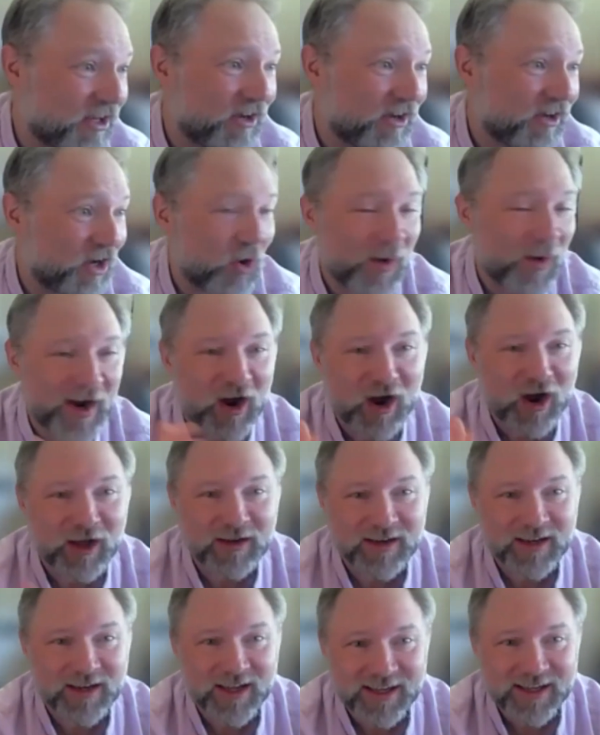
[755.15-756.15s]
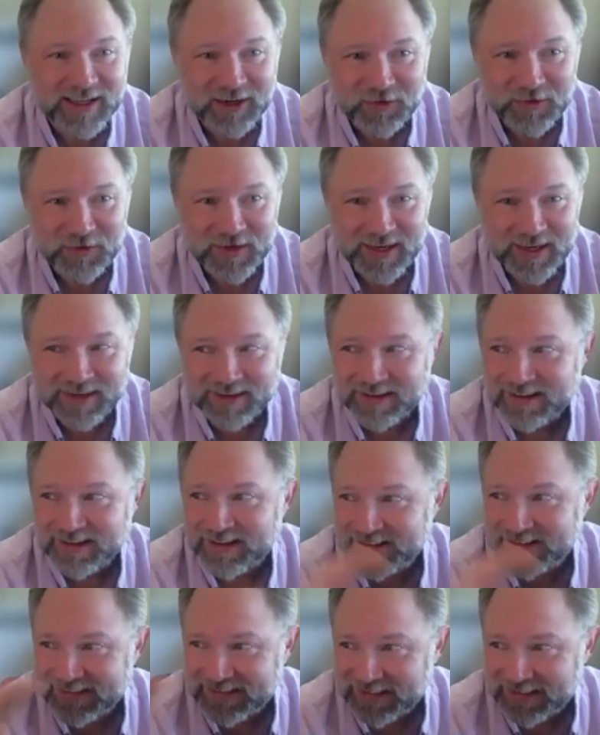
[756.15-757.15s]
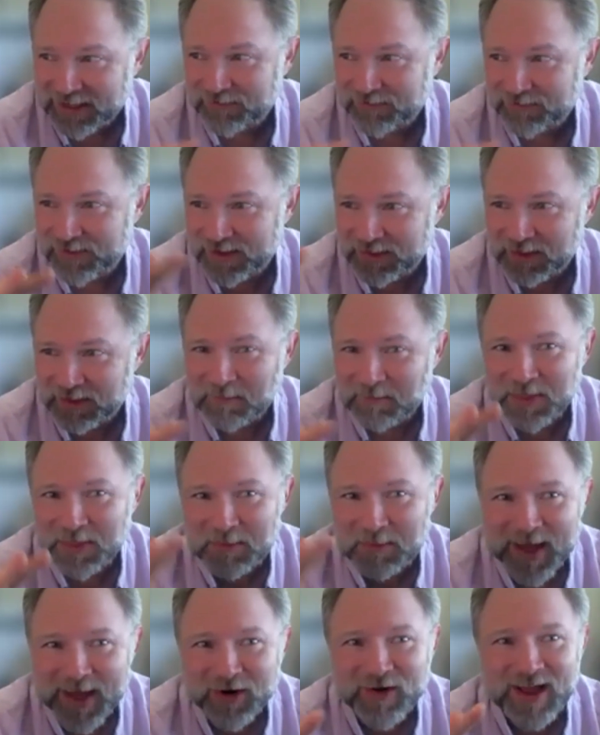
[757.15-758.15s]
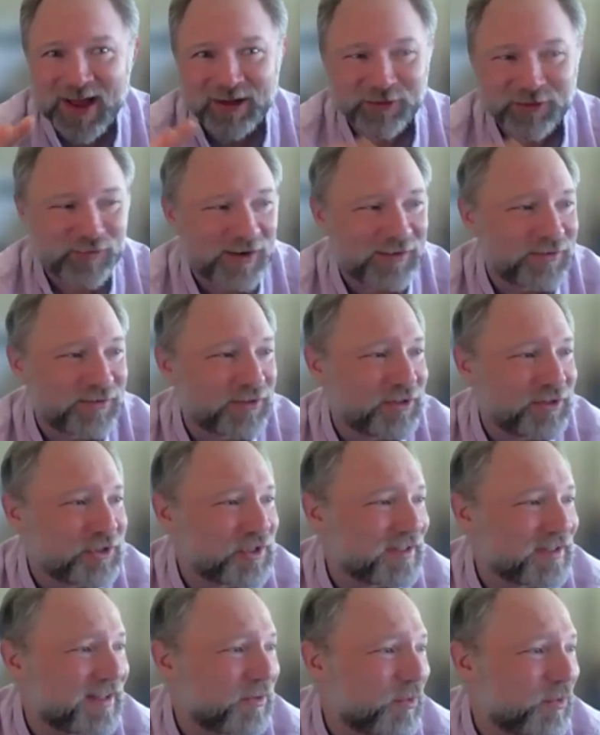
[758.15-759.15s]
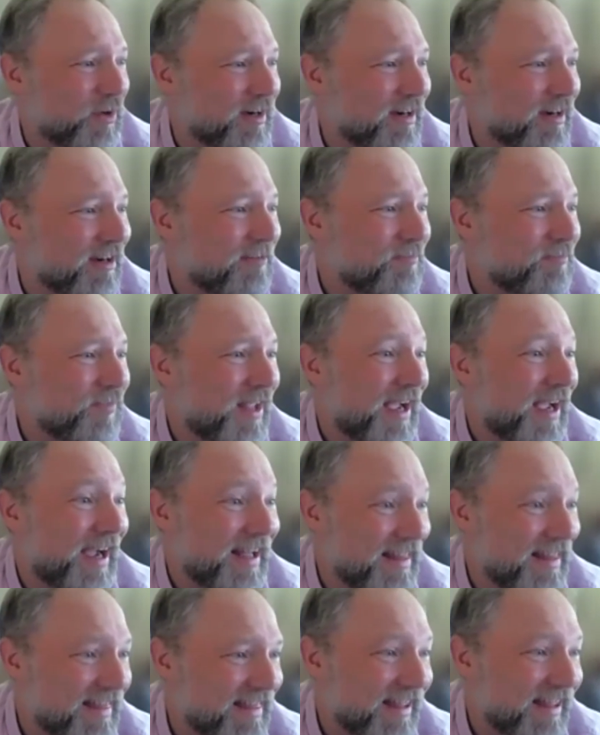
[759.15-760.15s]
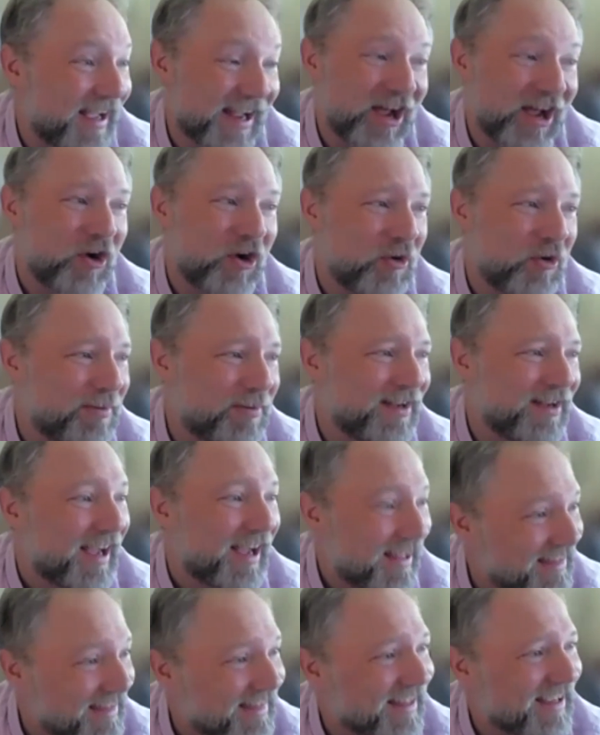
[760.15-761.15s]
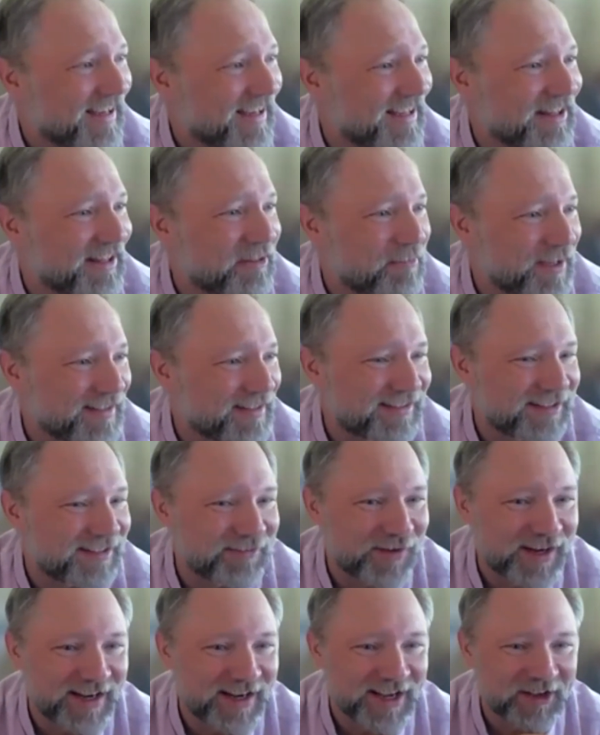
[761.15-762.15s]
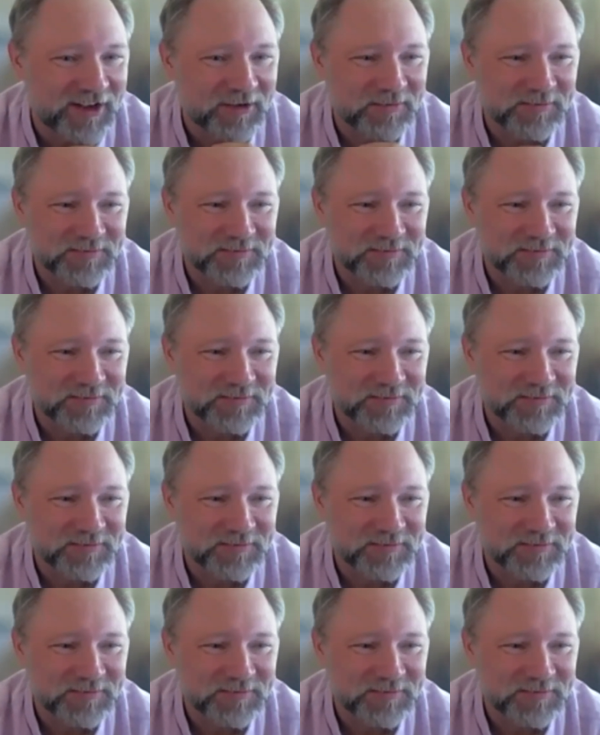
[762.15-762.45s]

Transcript: going on, uh, you know, in, in kind of the, the, the, mental health revolution that we're, I, I hope, I think, in the midst of right now.